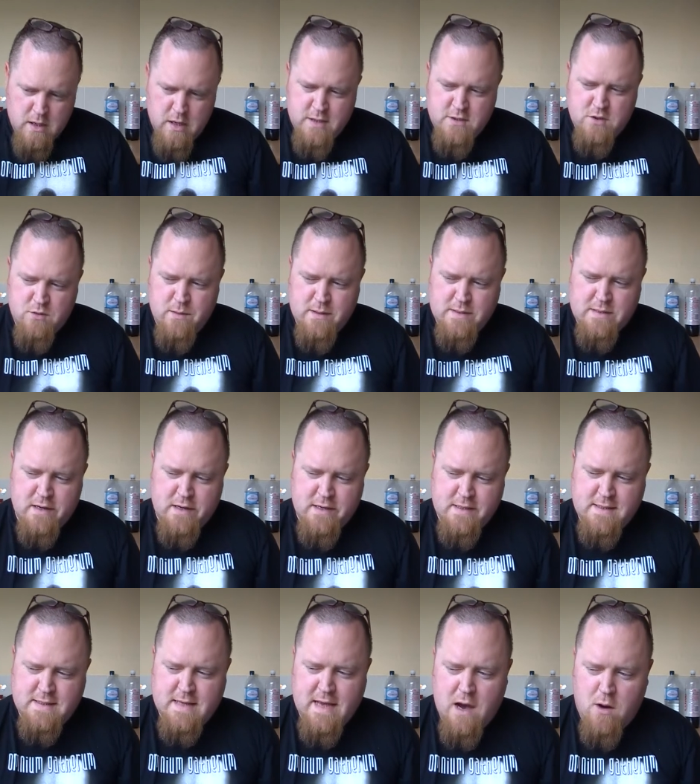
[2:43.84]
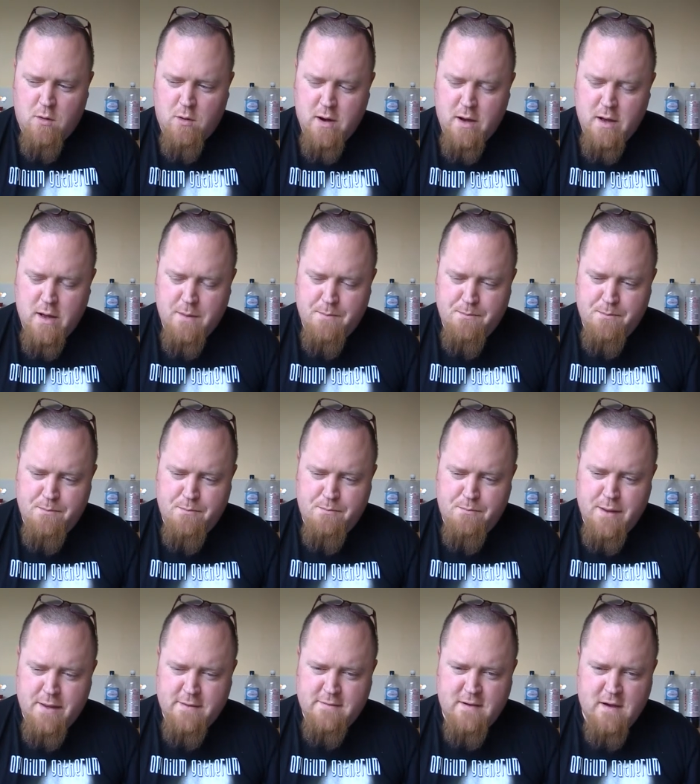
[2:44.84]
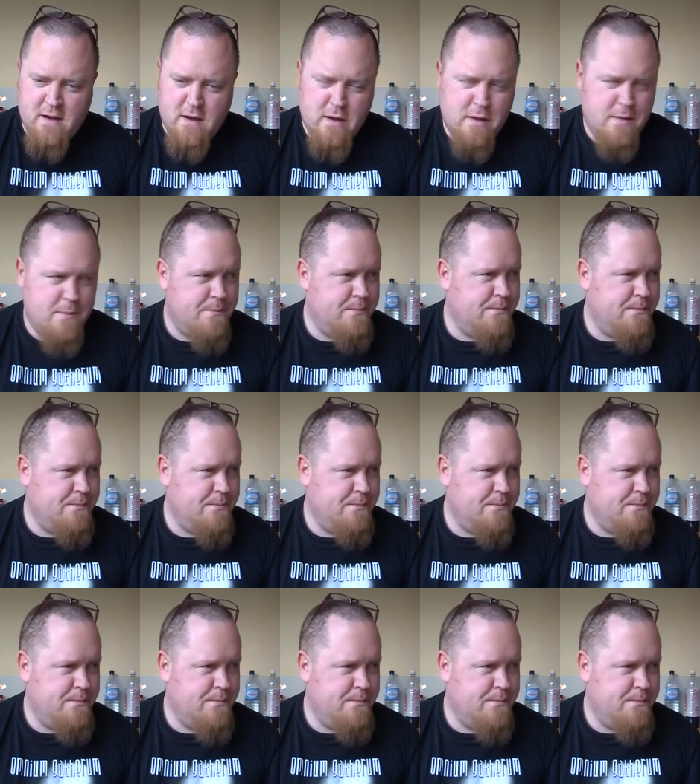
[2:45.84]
It's almost like a sour, bitter